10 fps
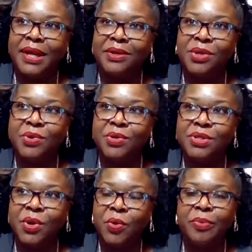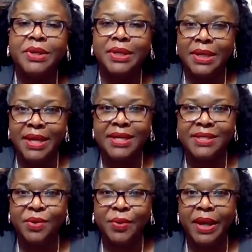that door's open, yeah,
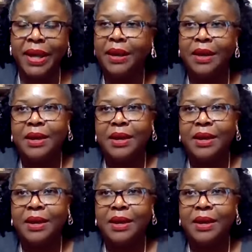that's okay.